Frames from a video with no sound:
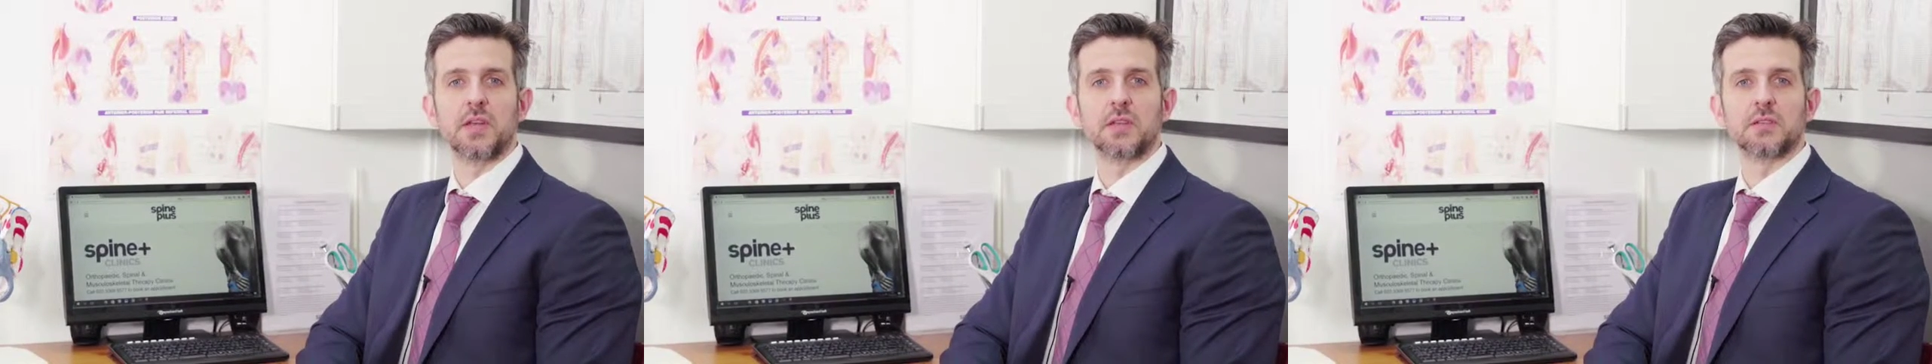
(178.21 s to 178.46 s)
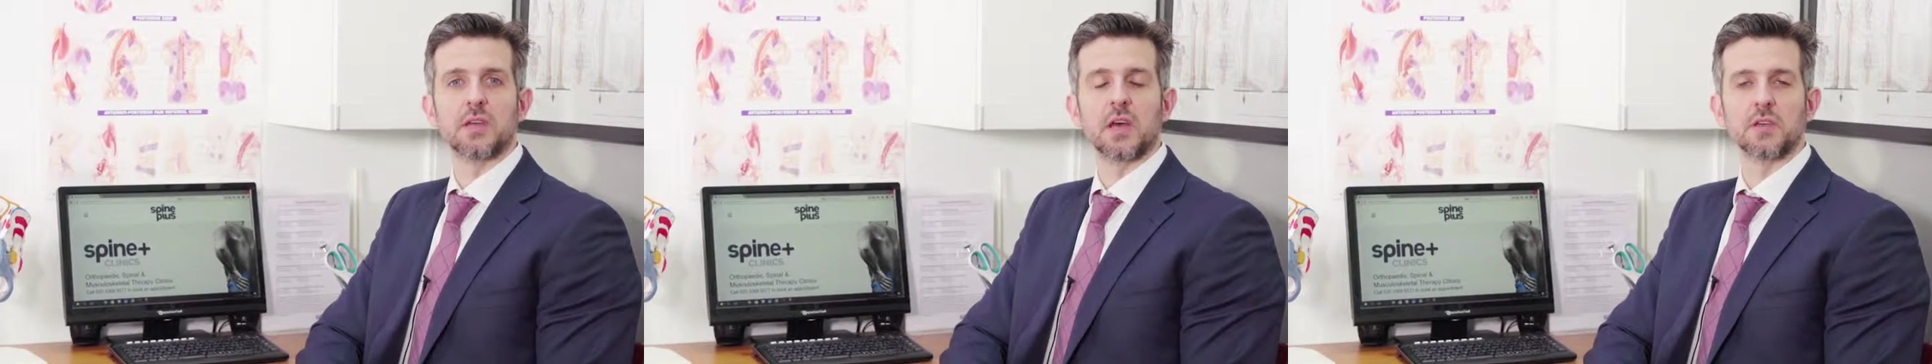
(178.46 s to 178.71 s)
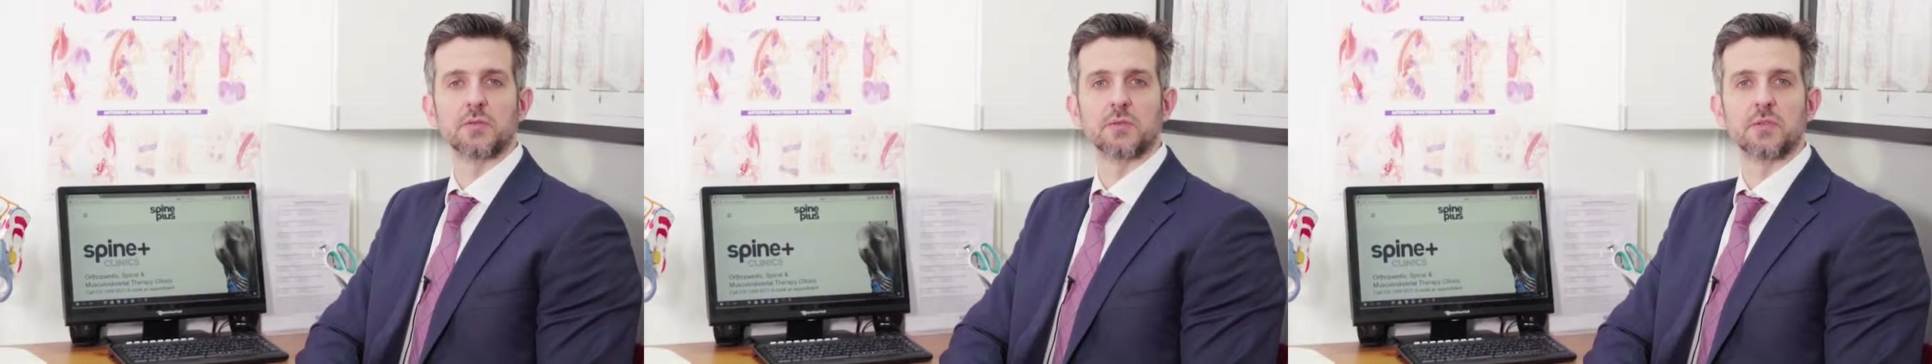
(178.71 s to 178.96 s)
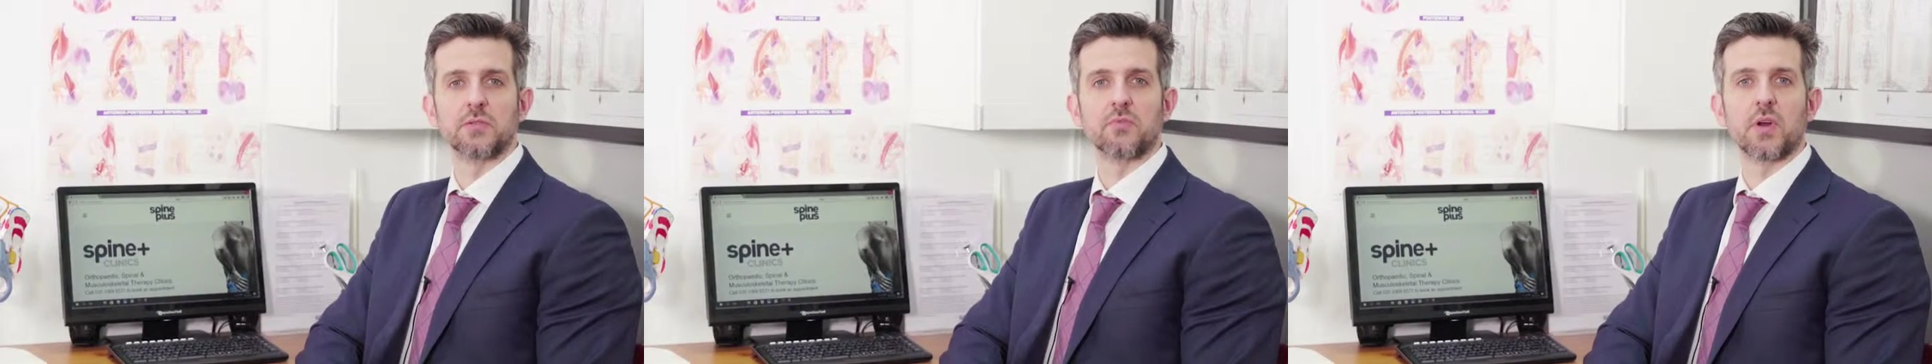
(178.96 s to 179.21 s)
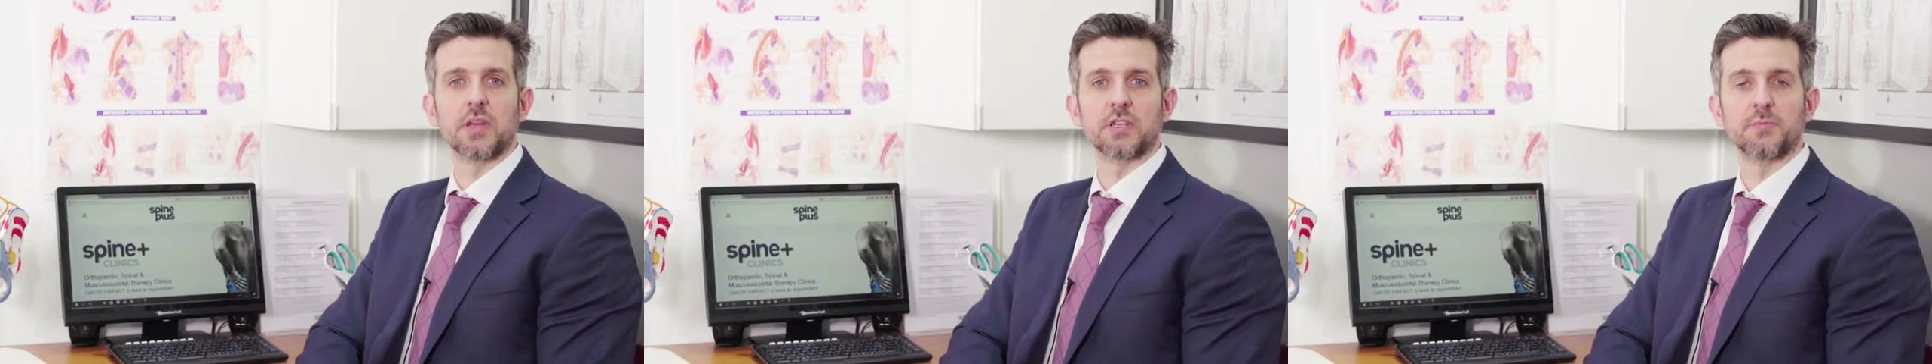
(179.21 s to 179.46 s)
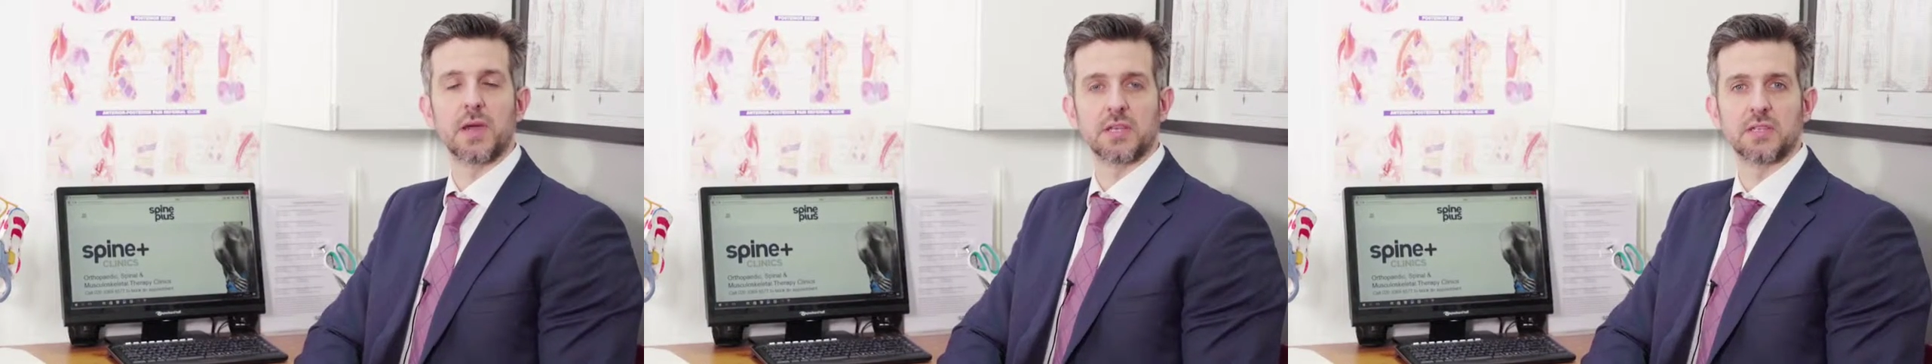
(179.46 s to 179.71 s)
in touch with the right
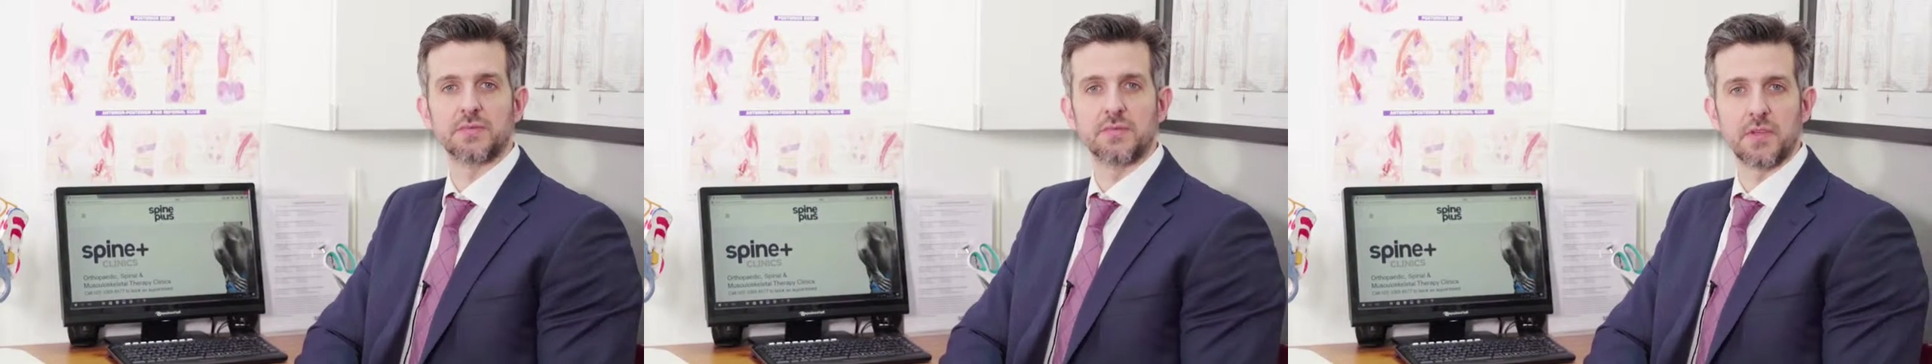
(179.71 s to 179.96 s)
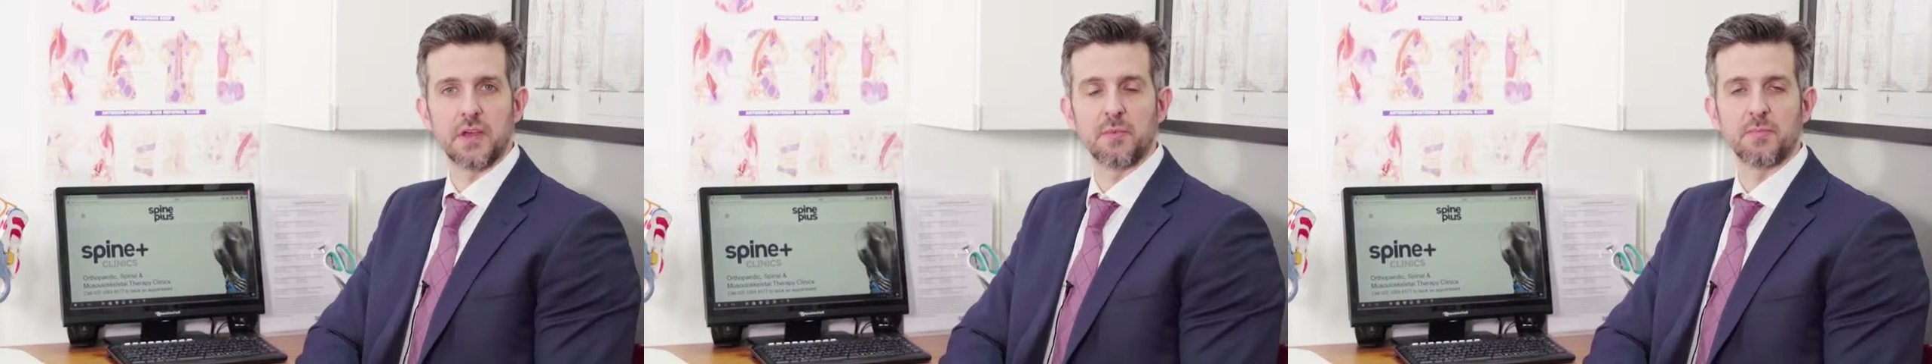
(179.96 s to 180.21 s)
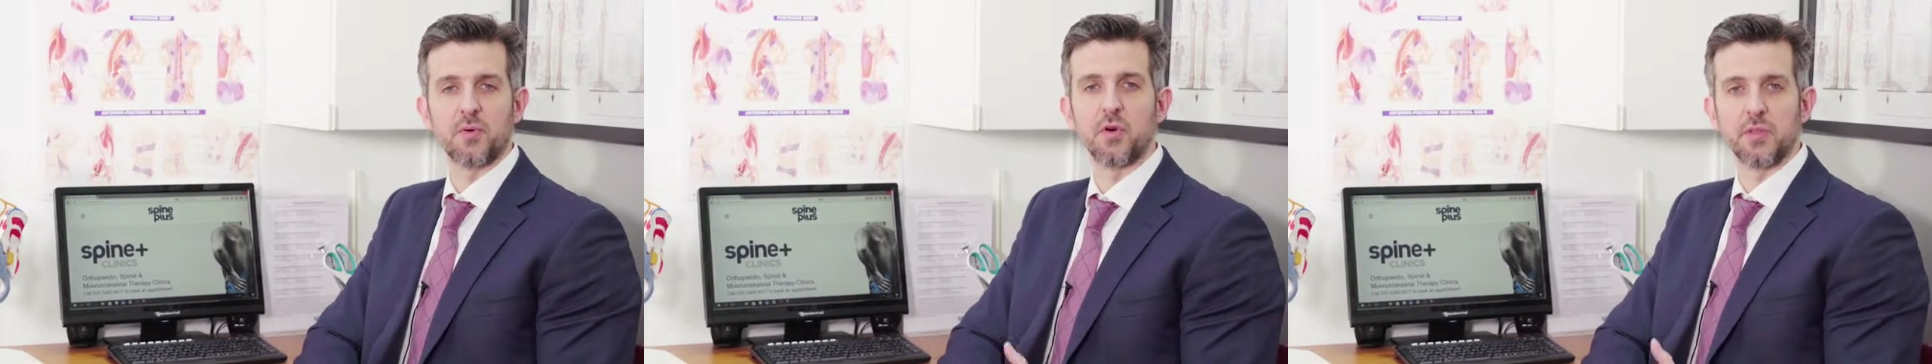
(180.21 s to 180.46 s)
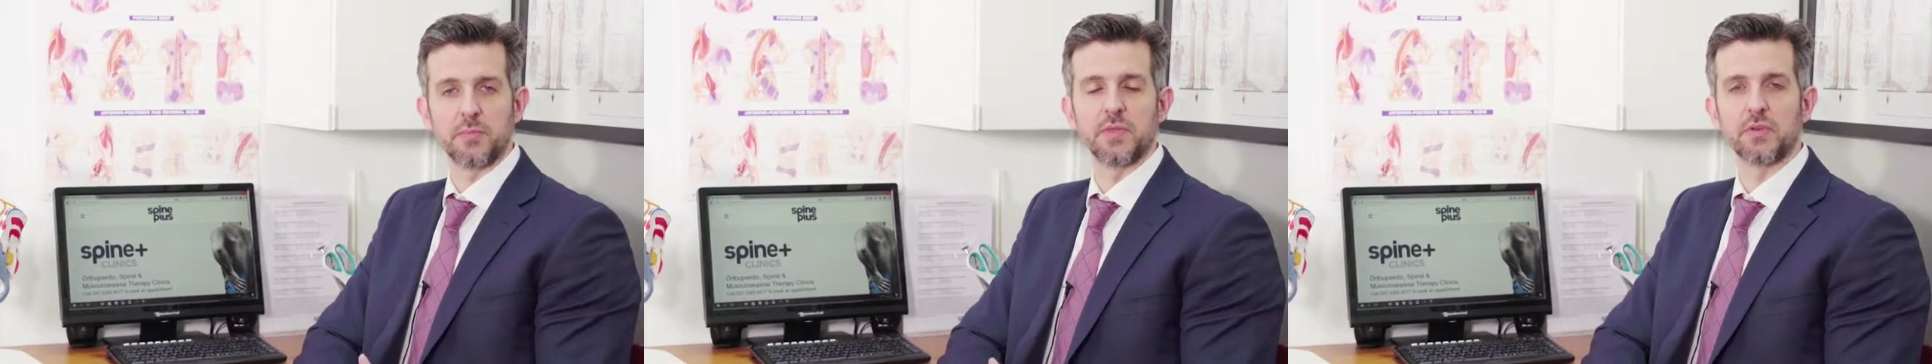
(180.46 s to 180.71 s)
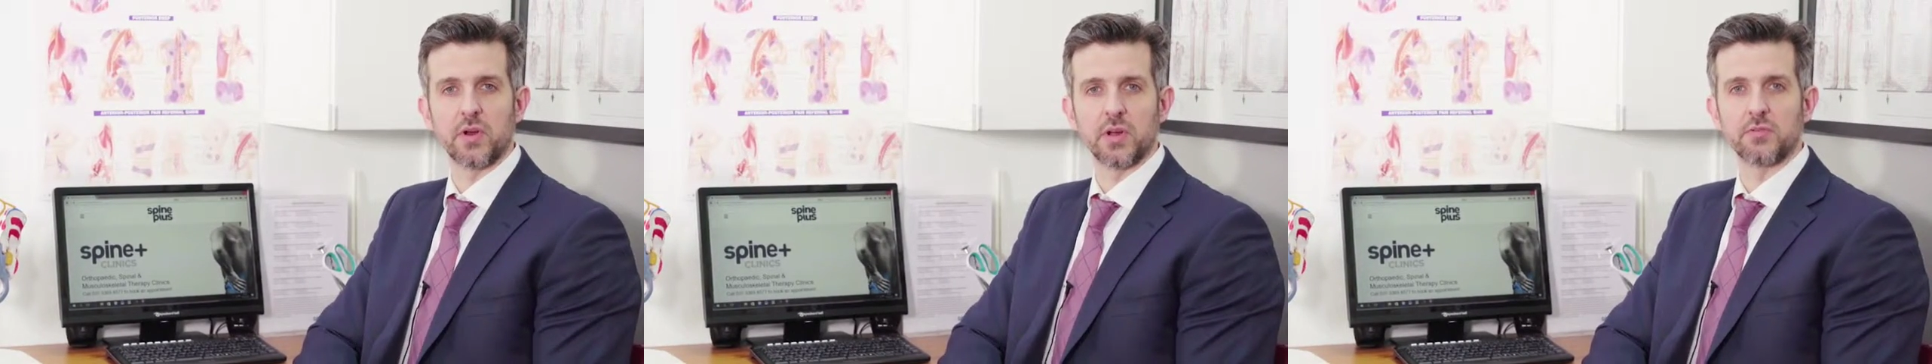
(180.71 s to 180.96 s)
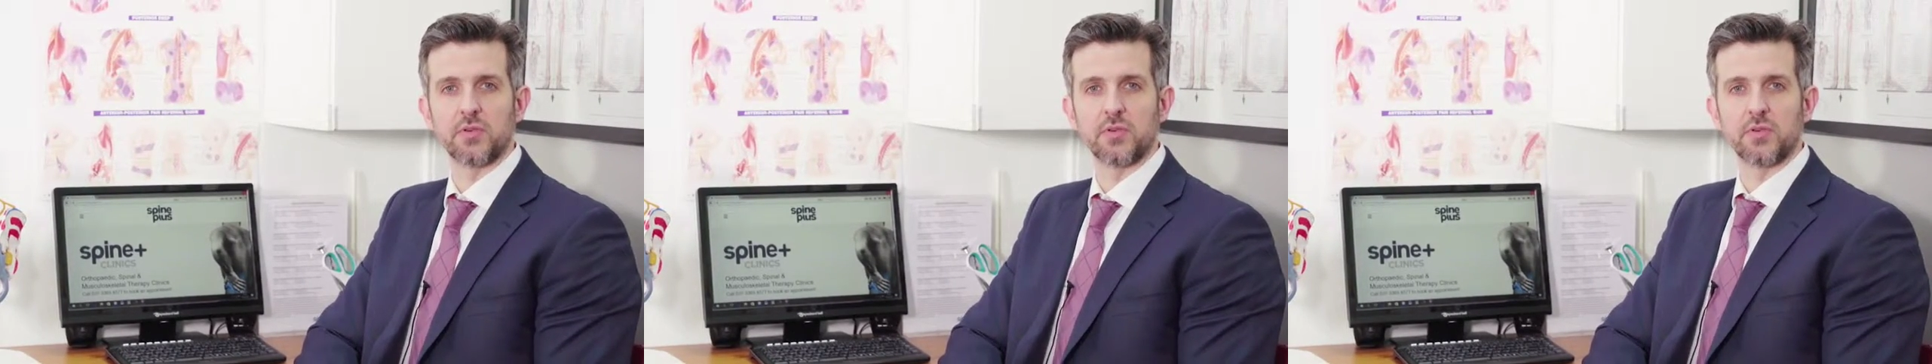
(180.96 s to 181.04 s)
specialist for them and point them in the right